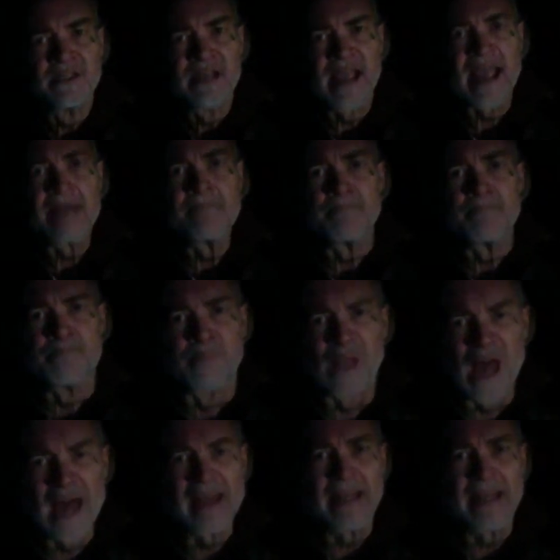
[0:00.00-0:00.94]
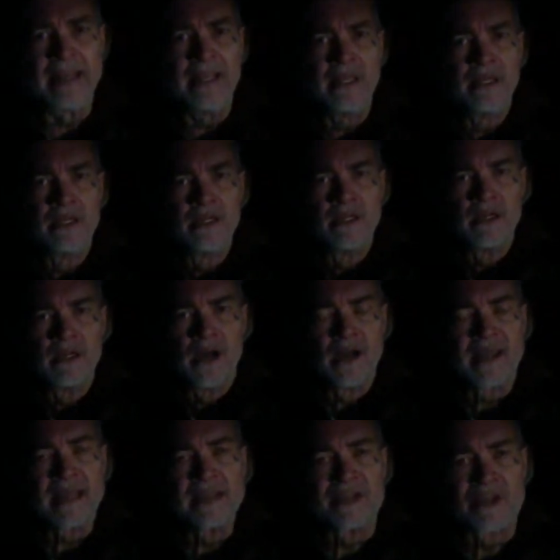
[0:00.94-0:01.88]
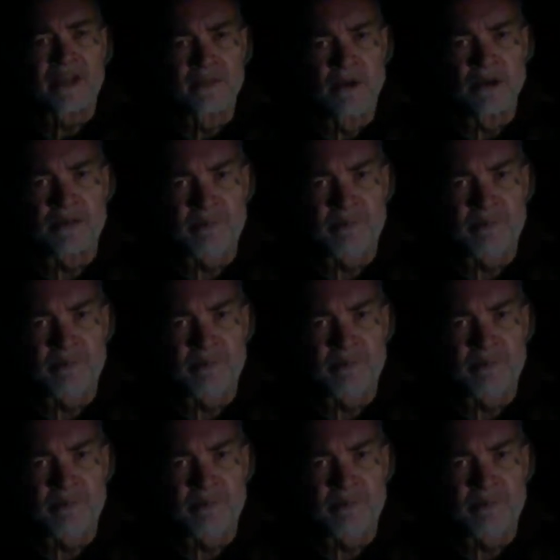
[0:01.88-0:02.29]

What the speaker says: and bloody against the most